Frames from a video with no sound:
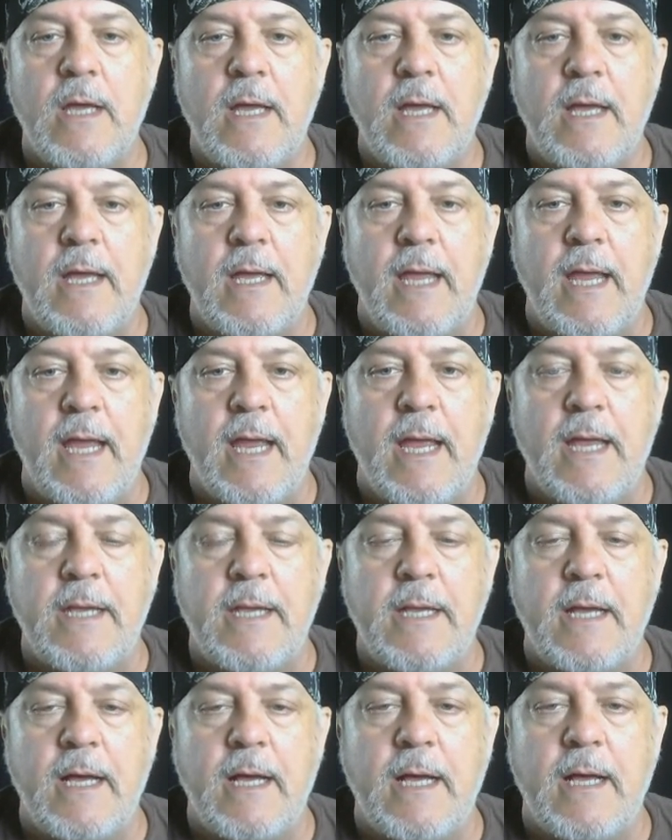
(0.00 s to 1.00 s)
in the
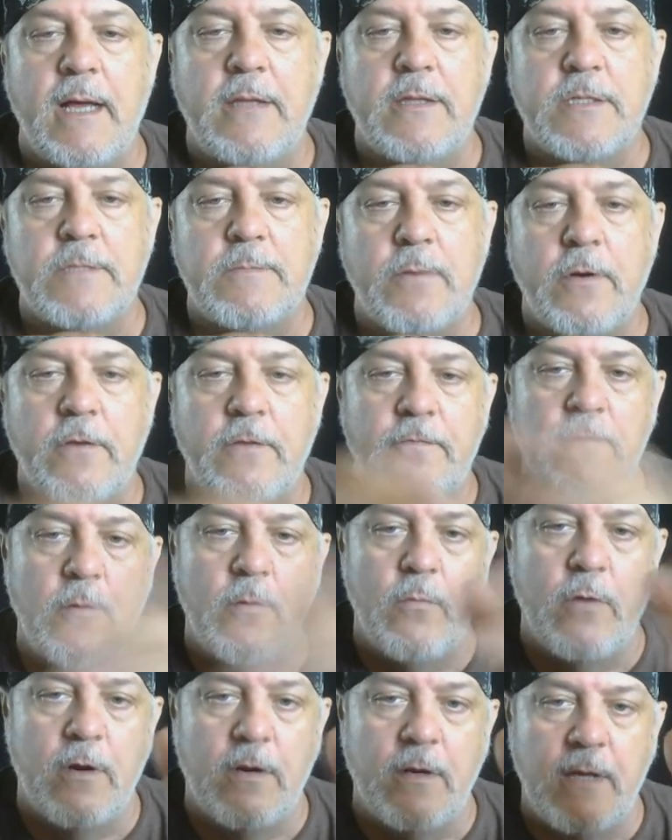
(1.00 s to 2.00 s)
Zapruder film
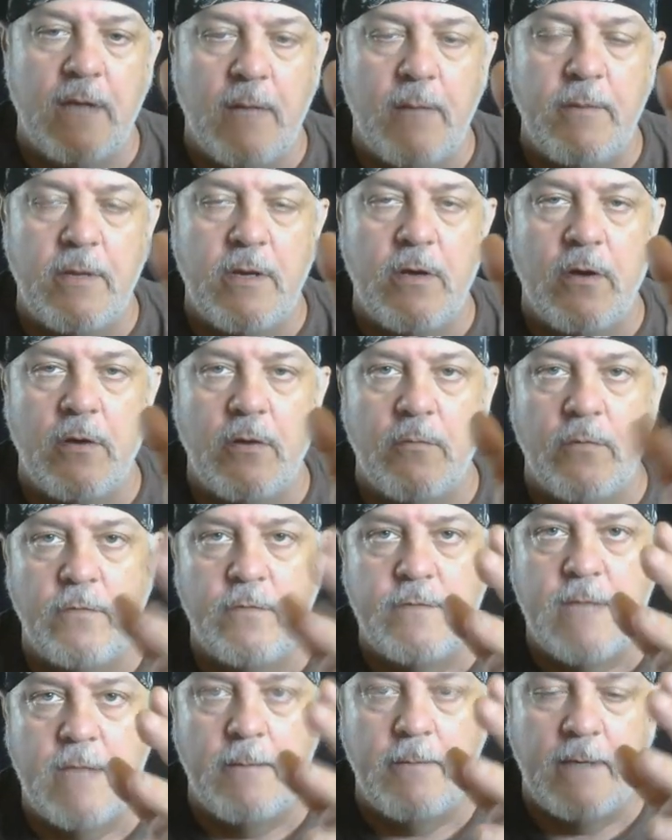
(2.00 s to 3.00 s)
where a gunman on the
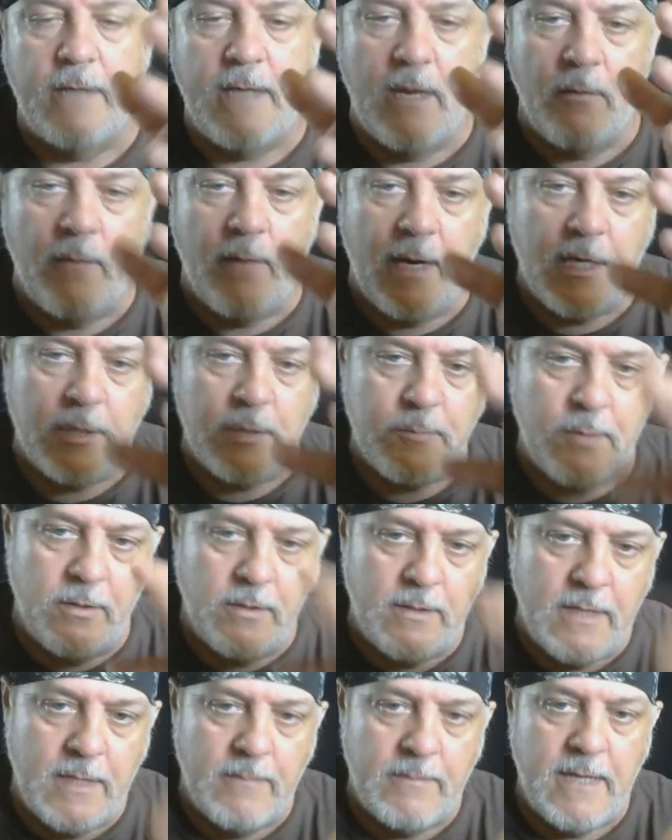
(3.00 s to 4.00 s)
rooftop of the County Records building
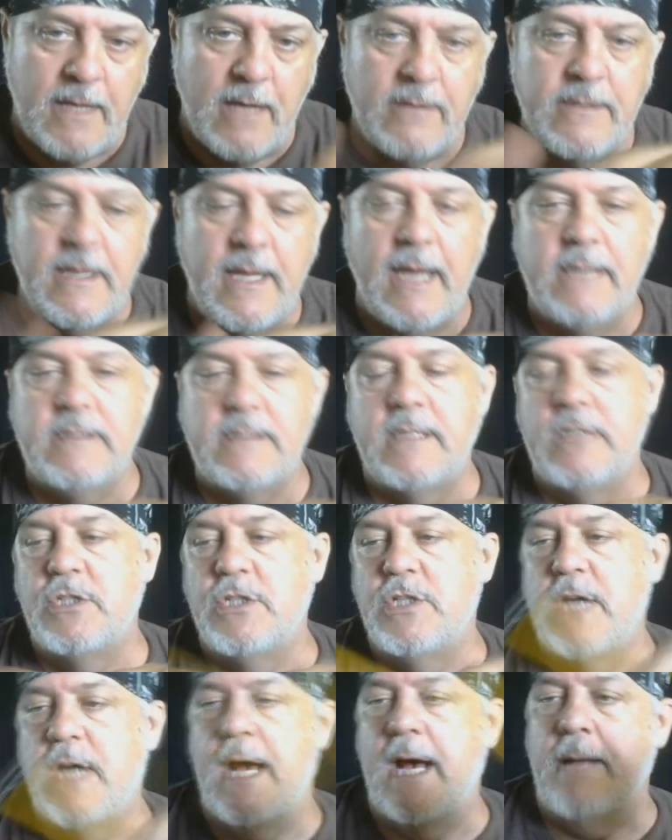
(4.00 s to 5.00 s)
comes down and takes his
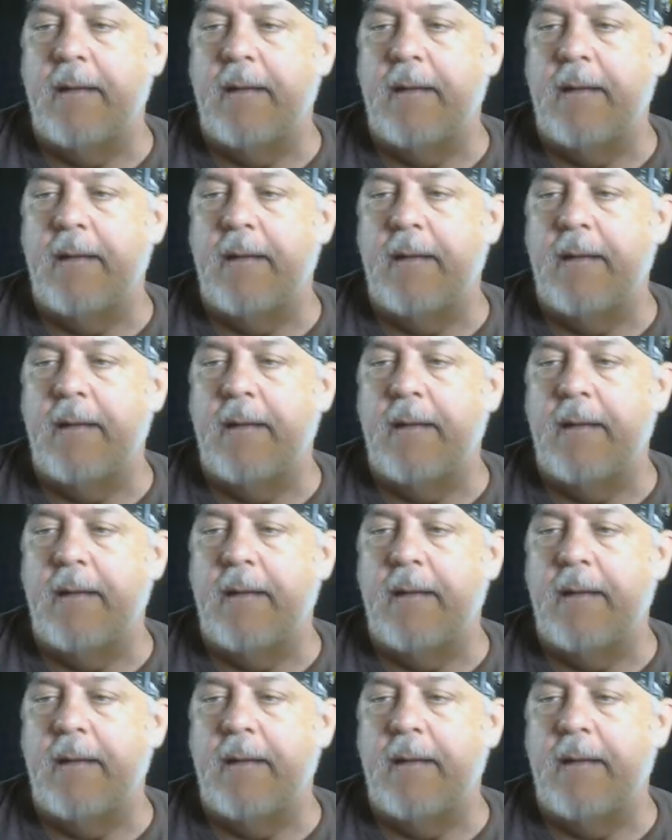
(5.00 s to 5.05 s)
shot.